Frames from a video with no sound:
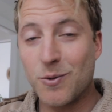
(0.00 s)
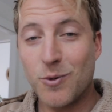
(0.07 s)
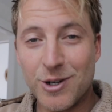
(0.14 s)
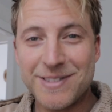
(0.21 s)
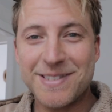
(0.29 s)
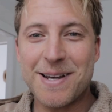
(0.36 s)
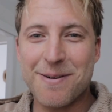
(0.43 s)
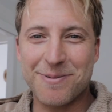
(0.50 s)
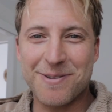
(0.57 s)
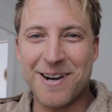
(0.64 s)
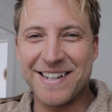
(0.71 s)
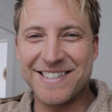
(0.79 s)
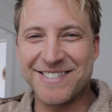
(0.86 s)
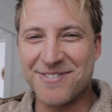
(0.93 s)
What's up,
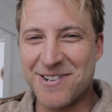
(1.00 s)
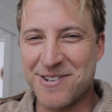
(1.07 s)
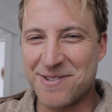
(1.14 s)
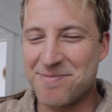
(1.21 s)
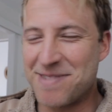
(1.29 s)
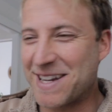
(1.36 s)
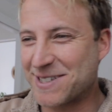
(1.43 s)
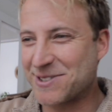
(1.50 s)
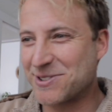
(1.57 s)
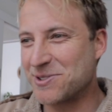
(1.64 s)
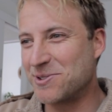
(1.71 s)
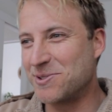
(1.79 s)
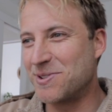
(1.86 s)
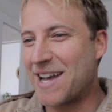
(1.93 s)
guys, and welcome back
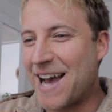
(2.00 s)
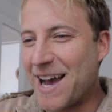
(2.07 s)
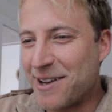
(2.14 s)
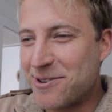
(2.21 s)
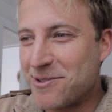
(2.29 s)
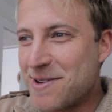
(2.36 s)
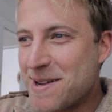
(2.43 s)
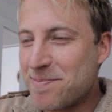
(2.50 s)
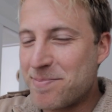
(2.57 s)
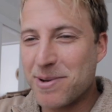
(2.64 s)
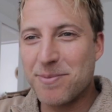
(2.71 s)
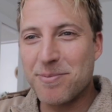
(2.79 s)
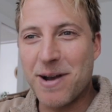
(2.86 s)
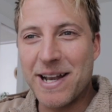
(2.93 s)
to How to
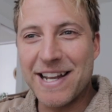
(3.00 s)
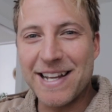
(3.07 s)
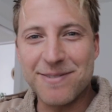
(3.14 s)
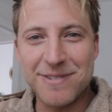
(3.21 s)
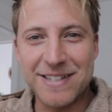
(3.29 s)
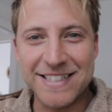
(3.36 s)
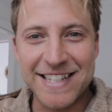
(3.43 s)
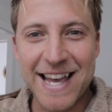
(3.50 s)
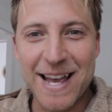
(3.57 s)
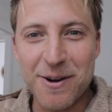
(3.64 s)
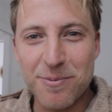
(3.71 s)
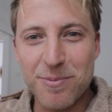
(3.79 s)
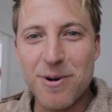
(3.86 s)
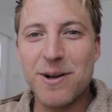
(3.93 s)
Rip. My name is
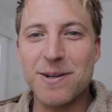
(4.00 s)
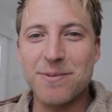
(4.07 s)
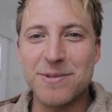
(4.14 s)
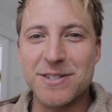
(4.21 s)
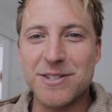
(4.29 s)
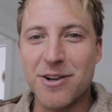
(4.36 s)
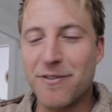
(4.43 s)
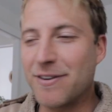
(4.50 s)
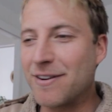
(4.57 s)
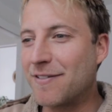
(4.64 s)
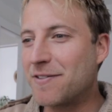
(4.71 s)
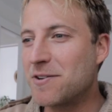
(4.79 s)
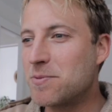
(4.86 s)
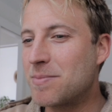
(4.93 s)
Cale Brock. I'm a surfer and a
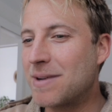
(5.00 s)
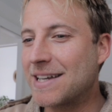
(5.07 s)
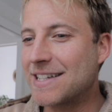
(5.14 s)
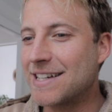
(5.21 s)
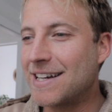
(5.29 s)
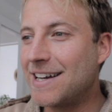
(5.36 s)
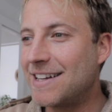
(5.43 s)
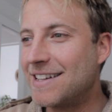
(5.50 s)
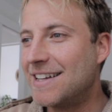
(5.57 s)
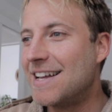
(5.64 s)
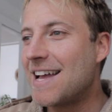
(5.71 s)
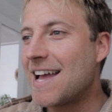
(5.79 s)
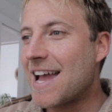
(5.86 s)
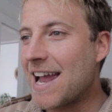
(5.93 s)
filmmaker.
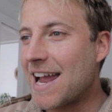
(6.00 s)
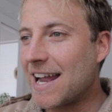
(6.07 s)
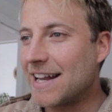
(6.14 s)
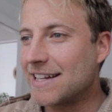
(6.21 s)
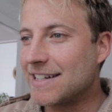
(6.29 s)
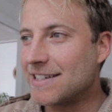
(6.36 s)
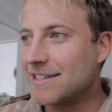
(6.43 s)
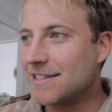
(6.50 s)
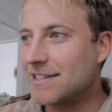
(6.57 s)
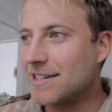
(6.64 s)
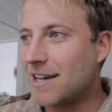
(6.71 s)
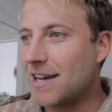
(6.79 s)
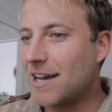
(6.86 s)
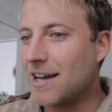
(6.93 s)

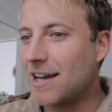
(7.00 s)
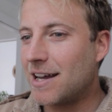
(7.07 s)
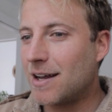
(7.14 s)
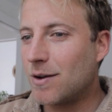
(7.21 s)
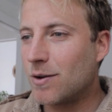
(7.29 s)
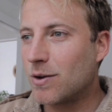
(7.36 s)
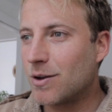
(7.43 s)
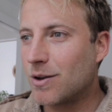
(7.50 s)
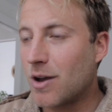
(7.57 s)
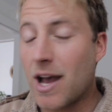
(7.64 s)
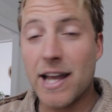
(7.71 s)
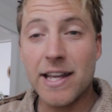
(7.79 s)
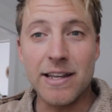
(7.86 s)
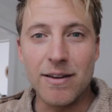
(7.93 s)
And
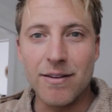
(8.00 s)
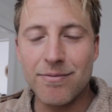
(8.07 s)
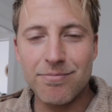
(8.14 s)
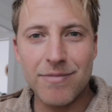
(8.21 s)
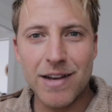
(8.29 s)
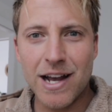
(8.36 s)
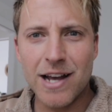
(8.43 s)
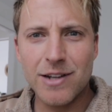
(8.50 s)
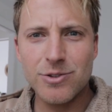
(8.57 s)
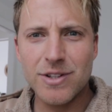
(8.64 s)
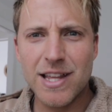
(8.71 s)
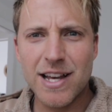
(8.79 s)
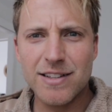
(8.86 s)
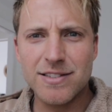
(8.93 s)
hey,
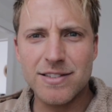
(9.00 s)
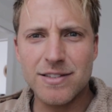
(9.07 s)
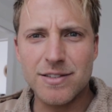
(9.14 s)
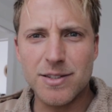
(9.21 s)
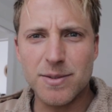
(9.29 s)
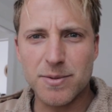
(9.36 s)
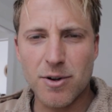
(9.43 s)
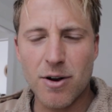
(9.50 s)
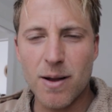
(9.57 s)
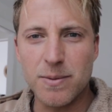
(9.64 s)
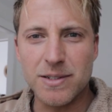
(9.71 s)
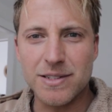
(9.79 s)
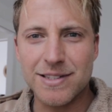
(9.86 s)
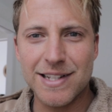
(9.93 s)
100,000
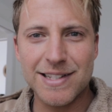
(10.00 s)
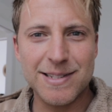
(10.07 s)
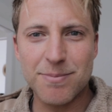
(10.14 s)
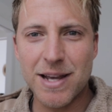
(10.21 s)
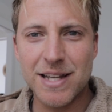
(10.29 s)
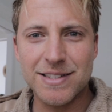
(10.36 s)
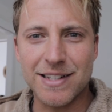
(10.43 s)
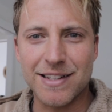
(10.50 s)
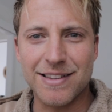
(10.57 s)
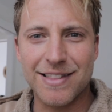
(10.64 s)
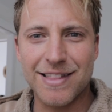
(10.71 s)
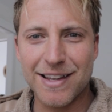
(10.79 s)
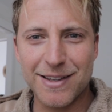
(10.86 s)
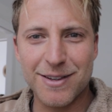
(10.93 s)
subscribers. That's
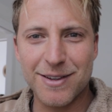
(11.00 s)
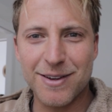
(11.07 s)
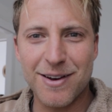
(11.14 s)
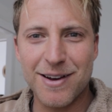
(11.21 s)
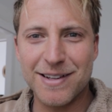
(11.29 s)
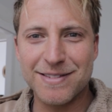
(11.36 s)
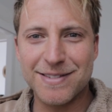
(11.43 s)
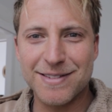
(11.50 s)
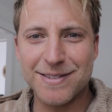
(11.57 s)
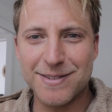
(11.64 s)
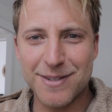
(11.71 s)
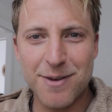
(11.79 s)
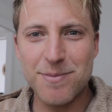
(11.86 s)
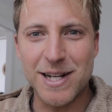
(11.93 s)
amazing. Thank you guys
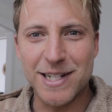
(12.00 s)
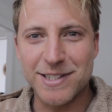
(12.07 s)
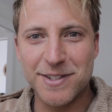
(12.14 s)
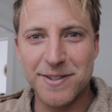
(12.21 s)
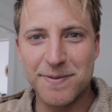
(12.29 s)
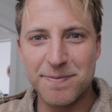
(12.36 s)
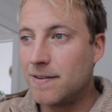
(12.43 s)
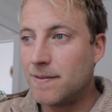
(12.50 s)
so much.